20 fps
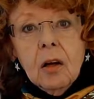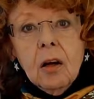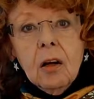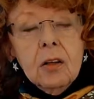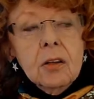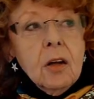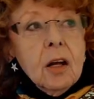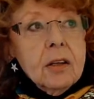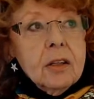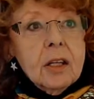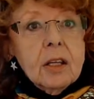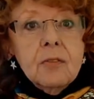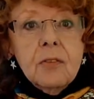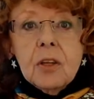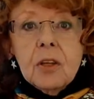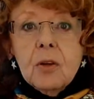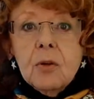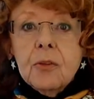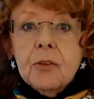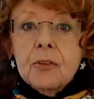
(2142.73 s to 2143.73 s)
are not
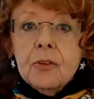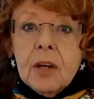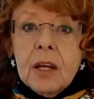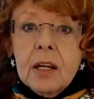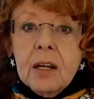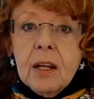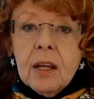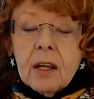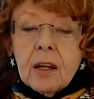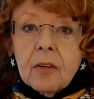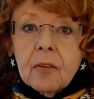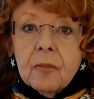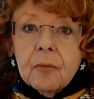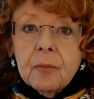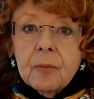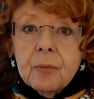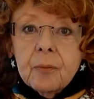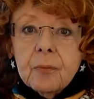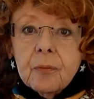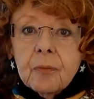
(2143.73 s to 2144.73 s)
giving you the training.
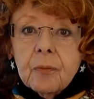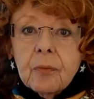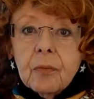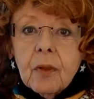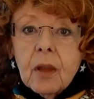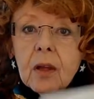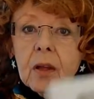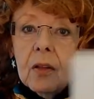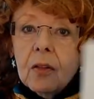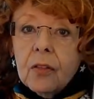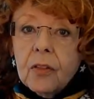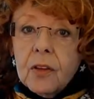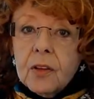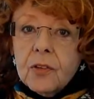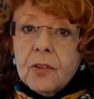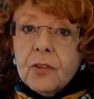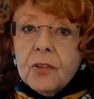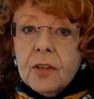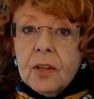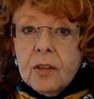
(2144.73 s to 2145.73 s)

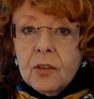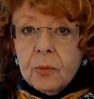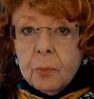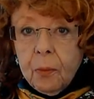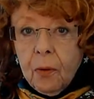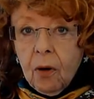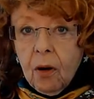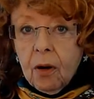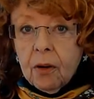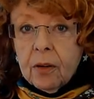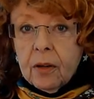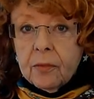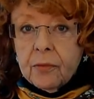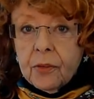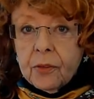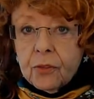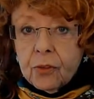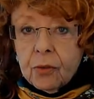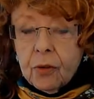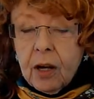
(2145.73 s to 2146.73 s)
This is part of
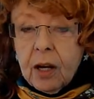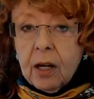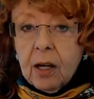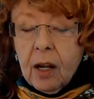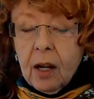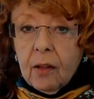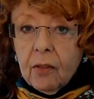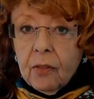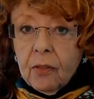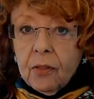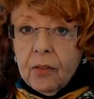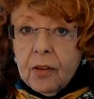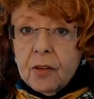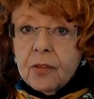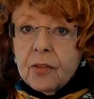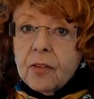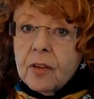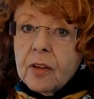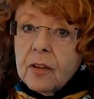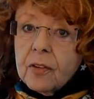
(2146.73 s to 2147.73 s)
the training.
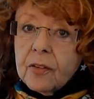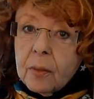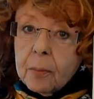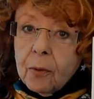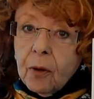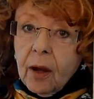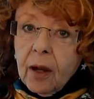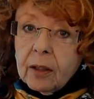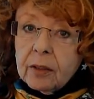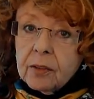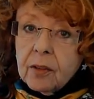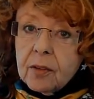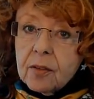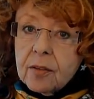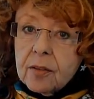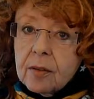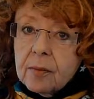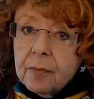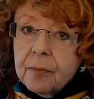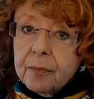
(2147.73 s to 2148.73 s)
This is the
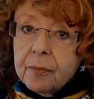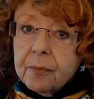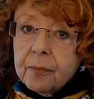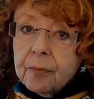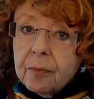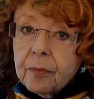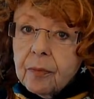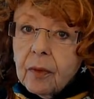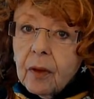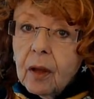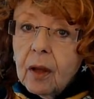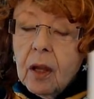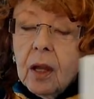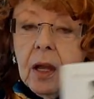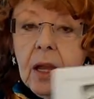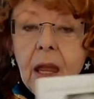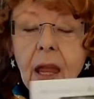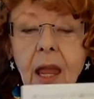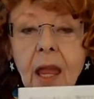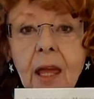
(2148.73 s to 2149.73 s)
practice.
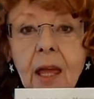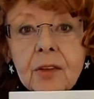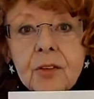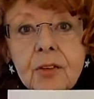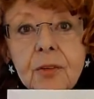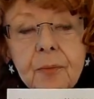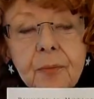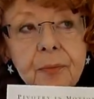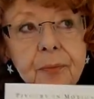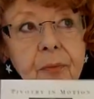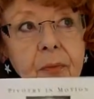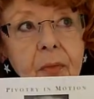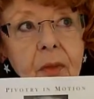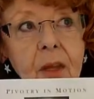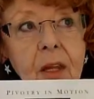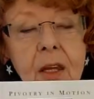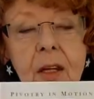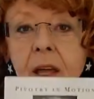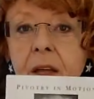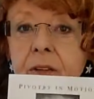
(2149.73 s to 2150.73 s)
And
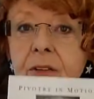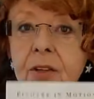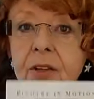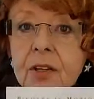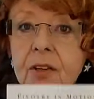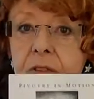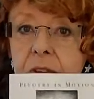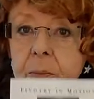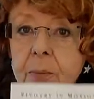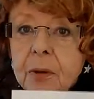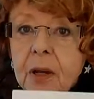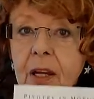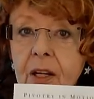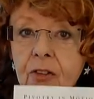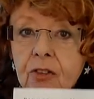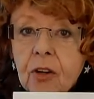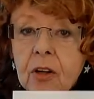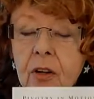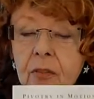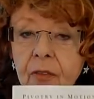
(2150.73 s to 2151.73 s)
in
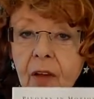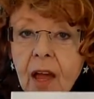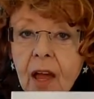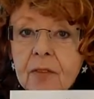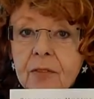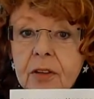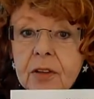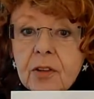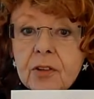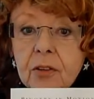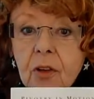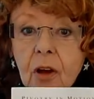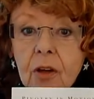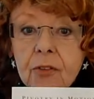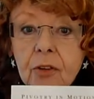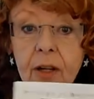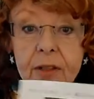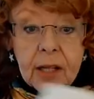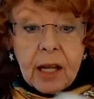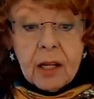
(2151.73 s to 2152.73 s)
anticipation of having this
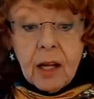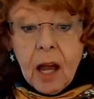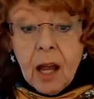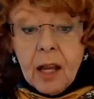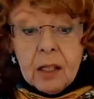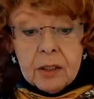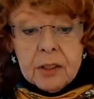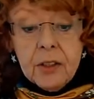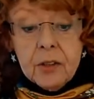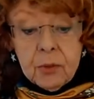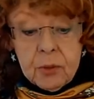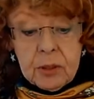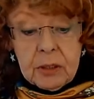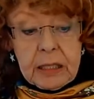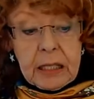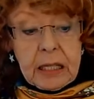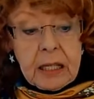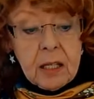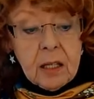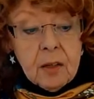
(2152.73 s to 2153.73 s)
contract, and I
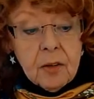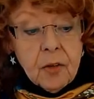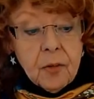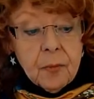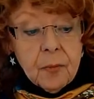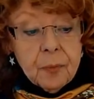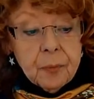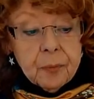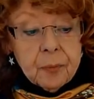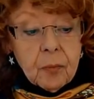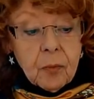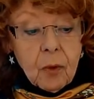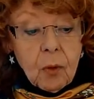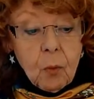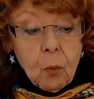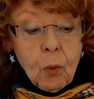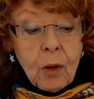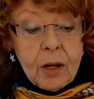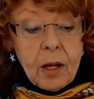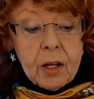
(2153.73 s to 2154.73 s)
literally,
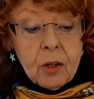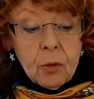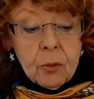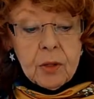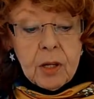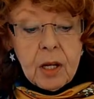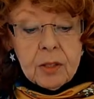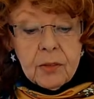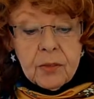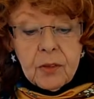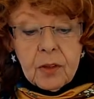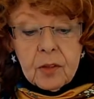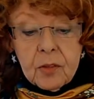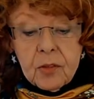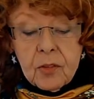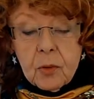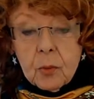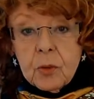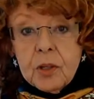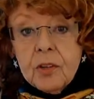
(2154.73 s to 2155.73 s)
when I created
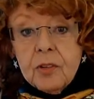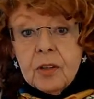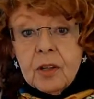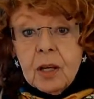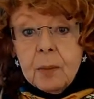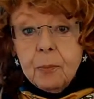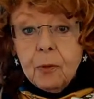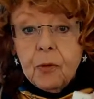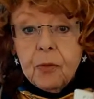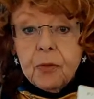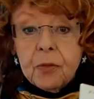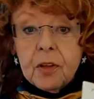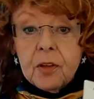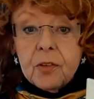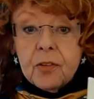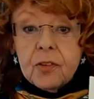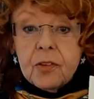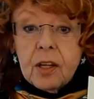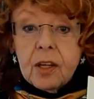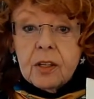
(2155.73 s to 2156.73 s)
this, the reason I put
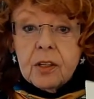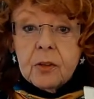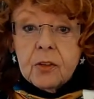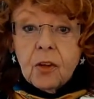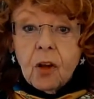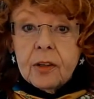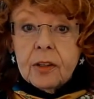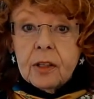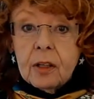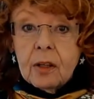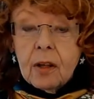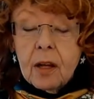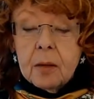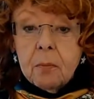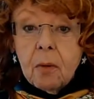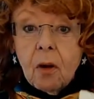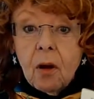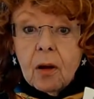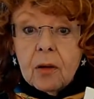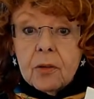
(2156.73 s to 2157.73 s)
this in a dotted
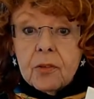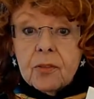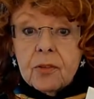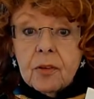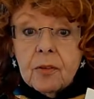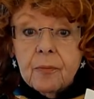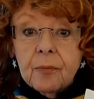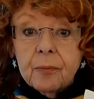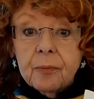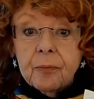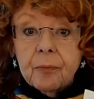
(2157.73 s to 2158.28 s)
line box